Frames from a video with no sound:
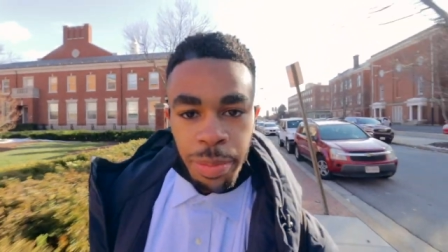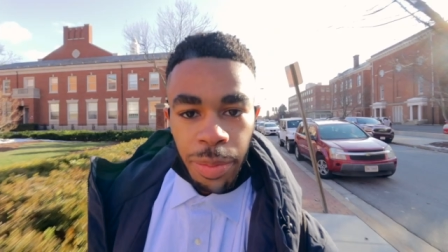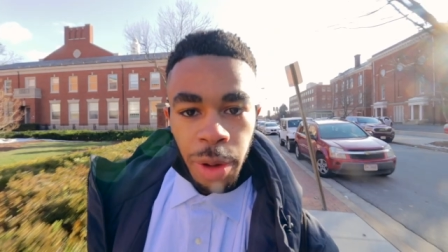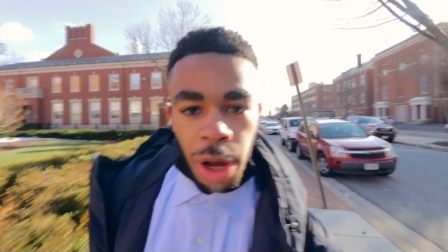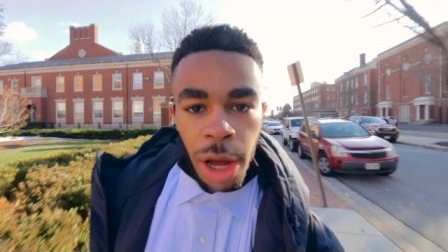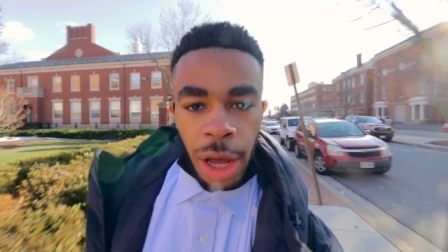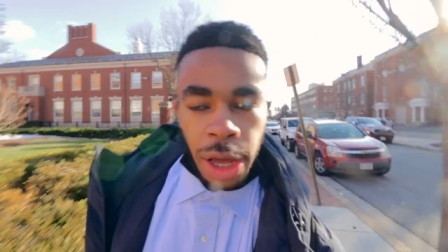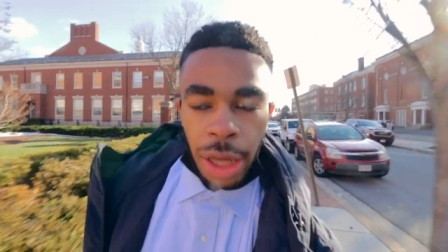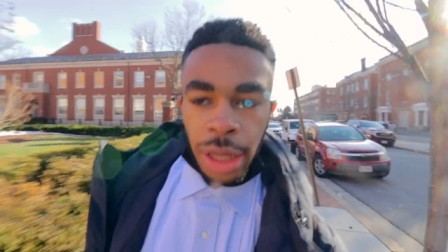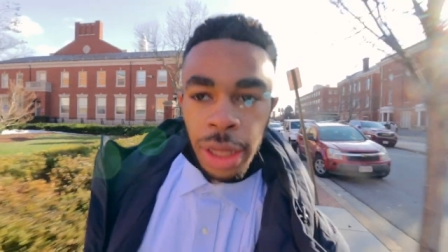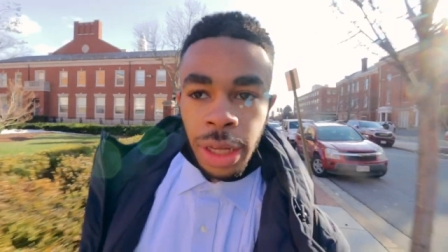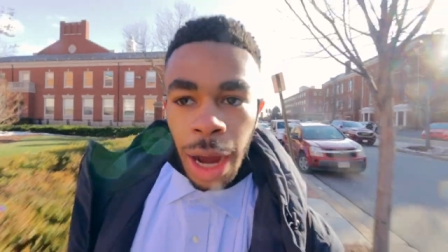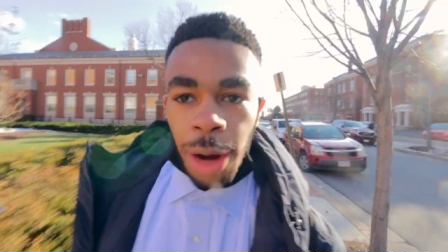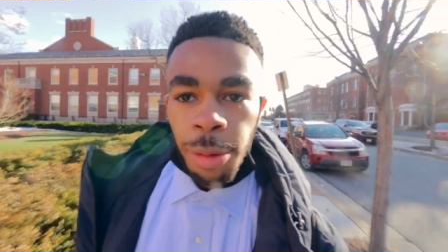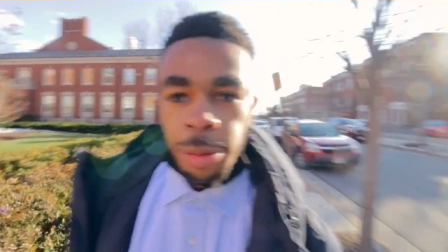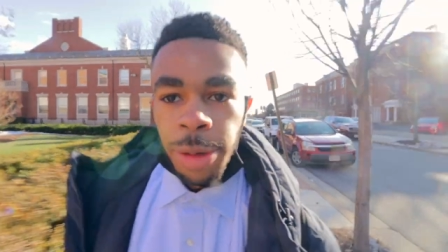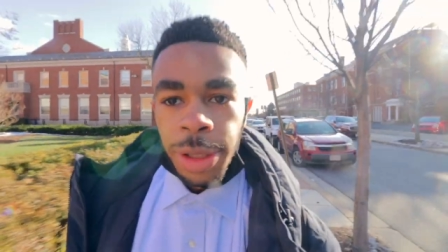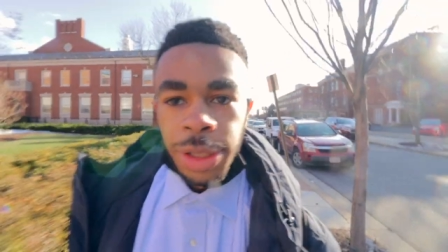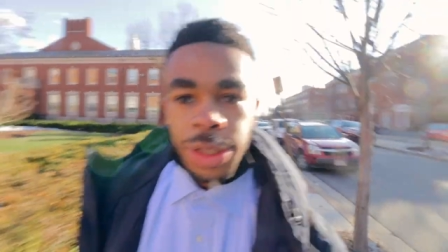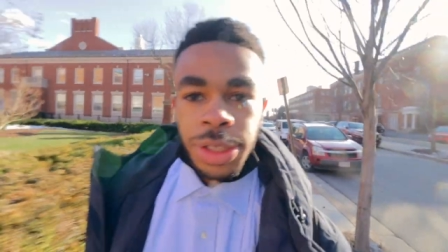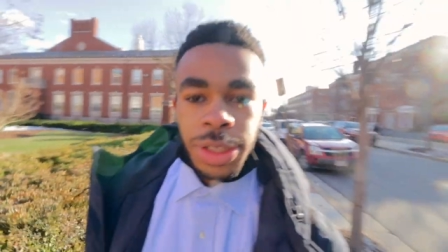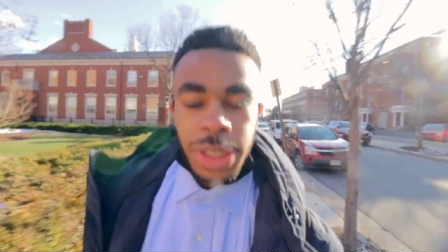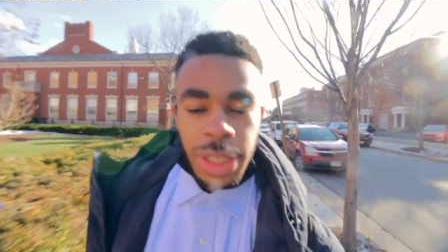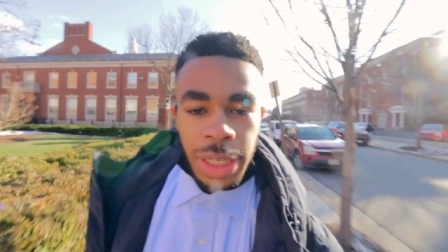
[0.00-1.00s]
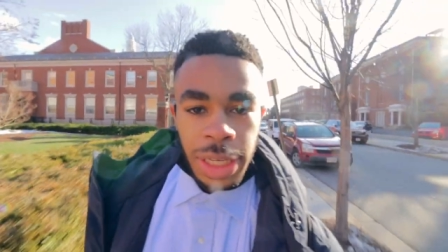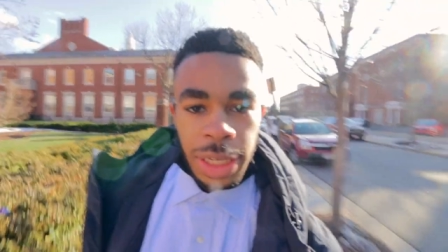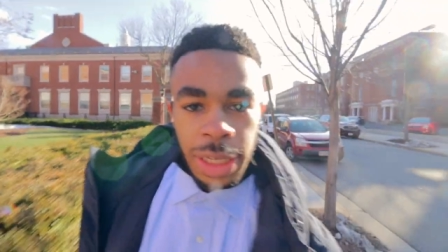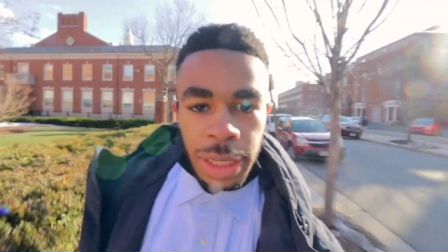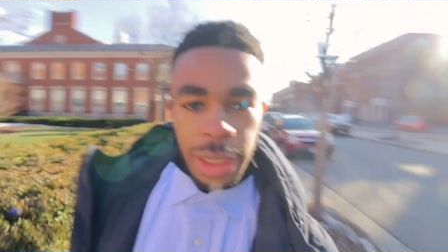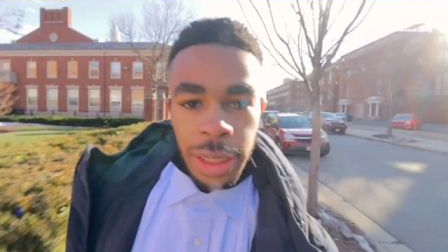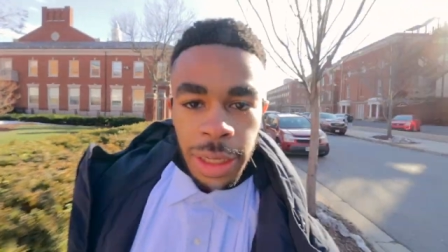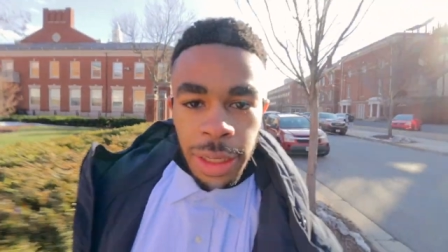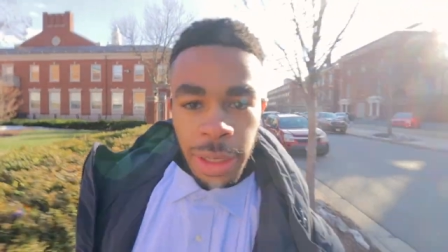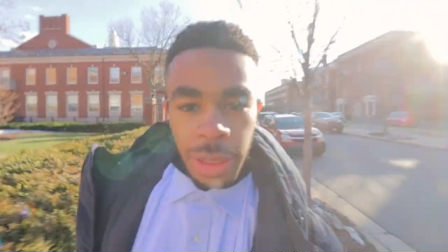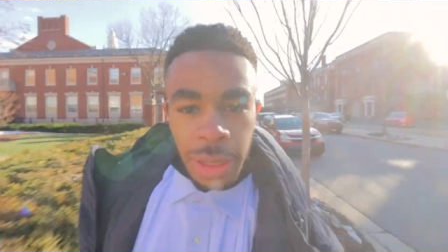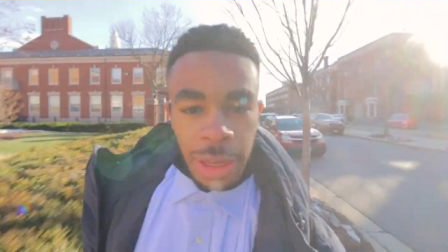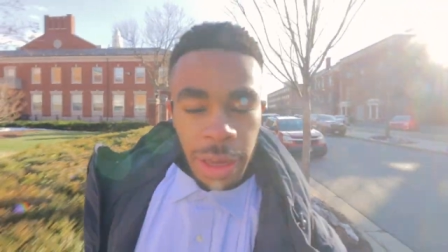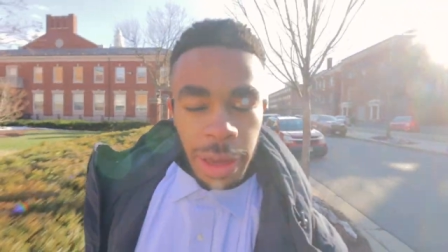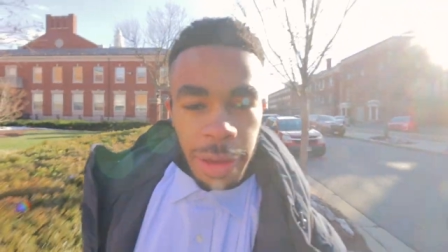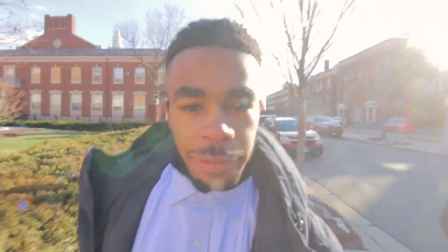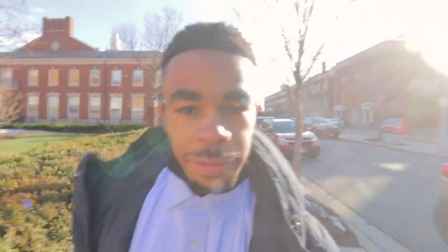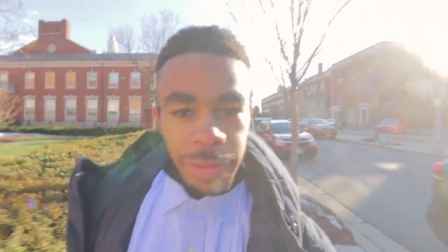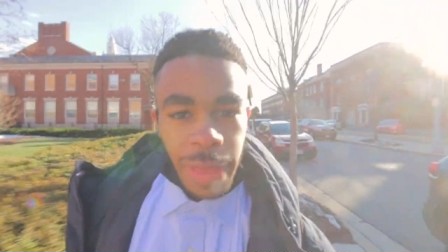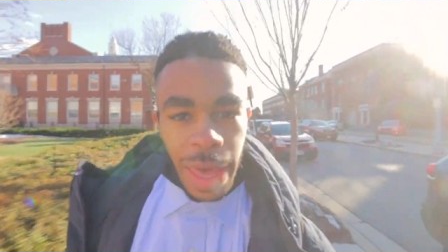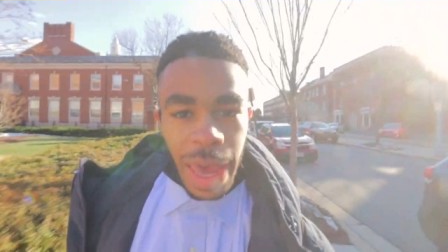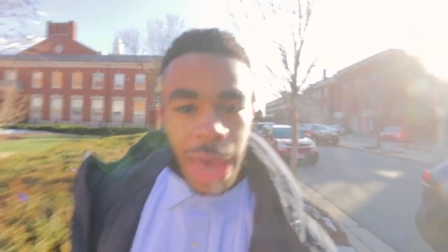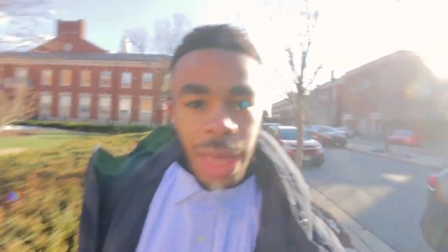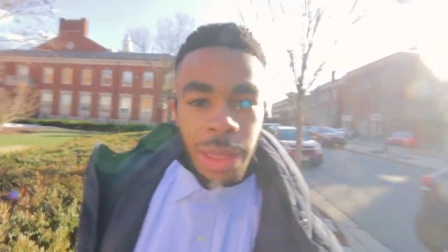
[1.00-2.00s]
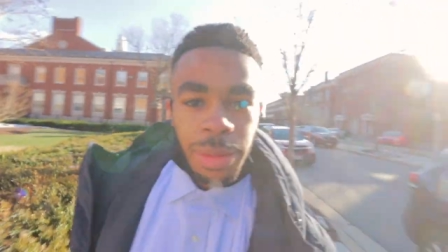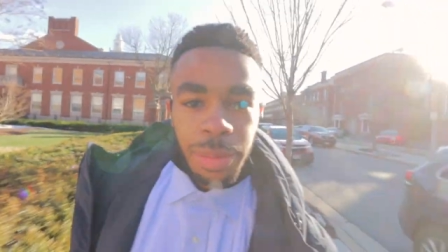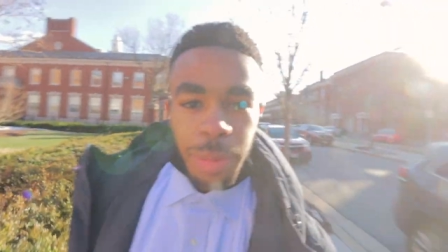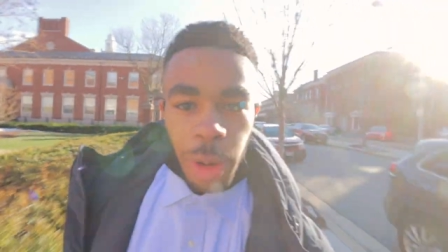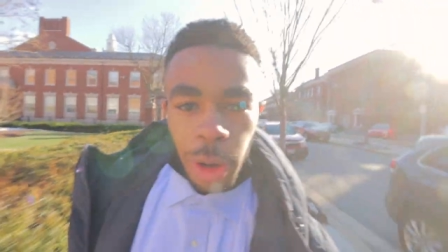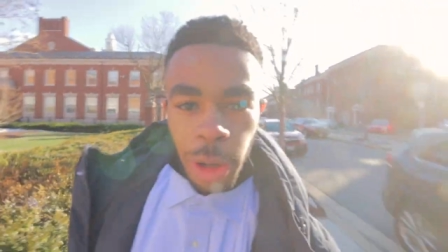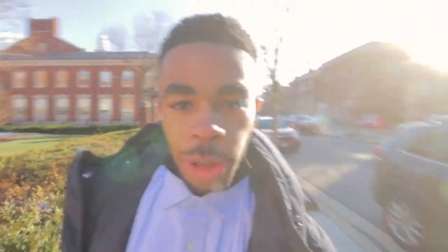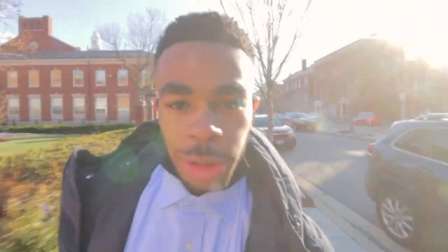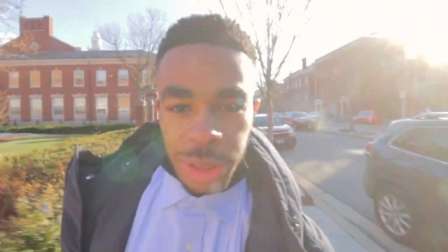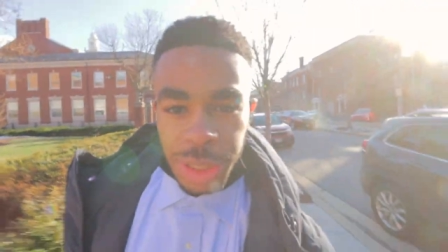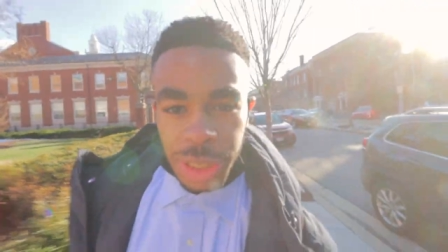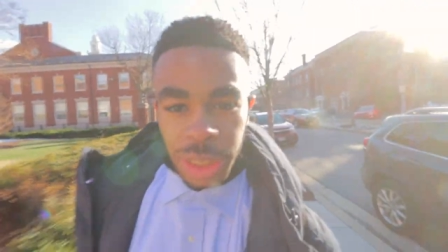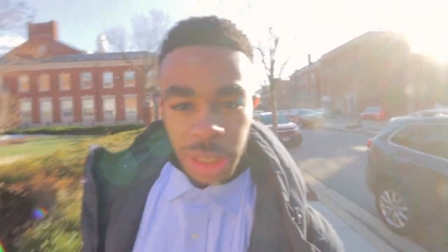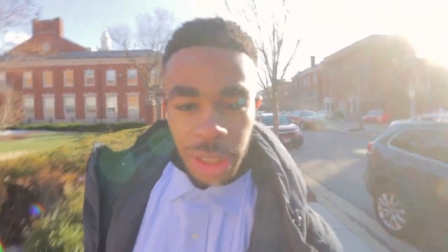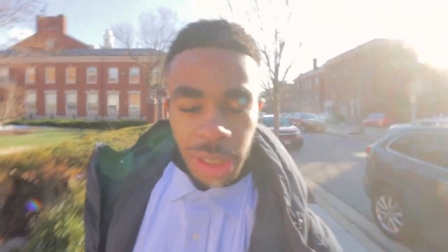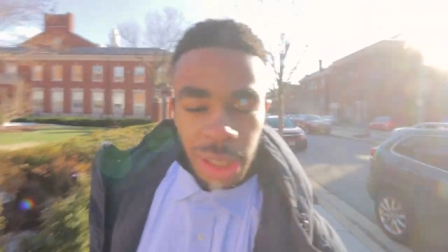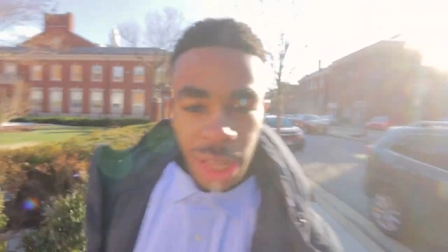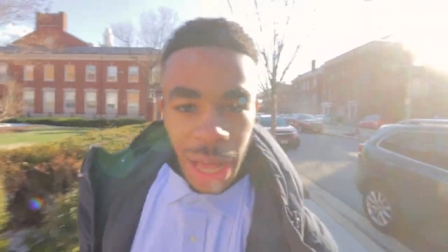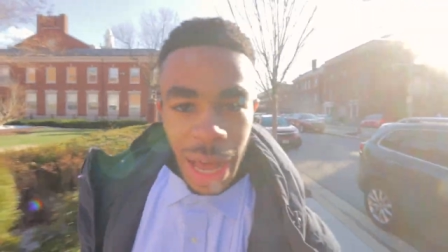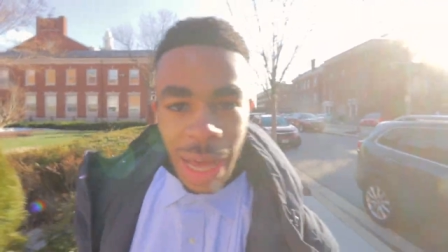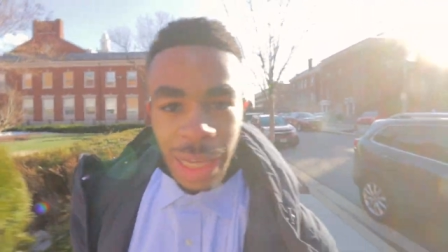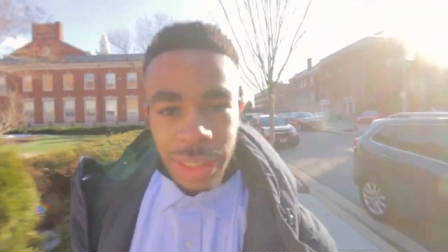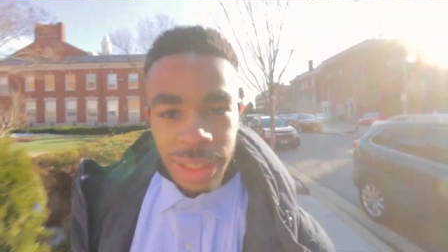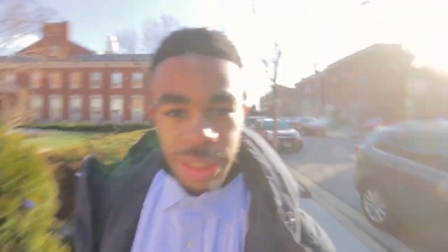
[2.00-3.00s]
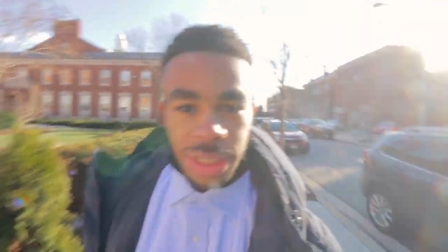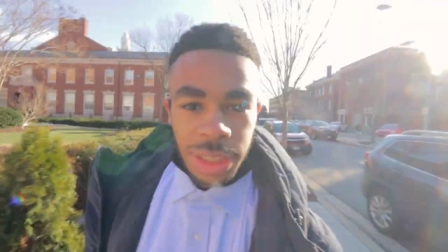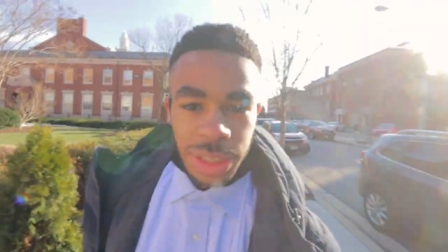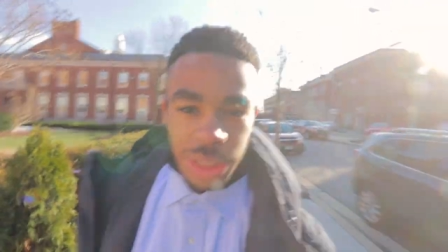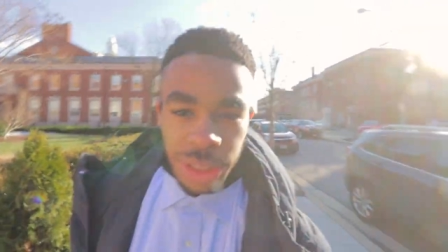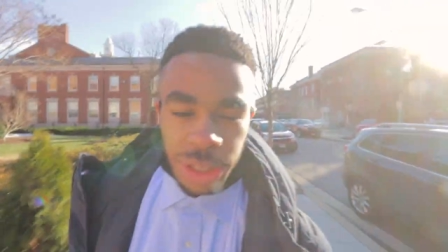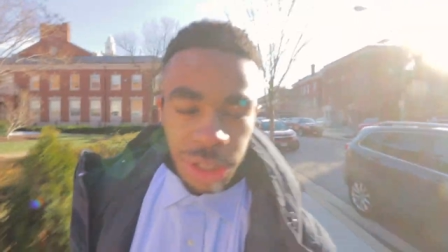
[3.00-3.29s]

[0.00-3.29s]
but I want to see if the in-person class is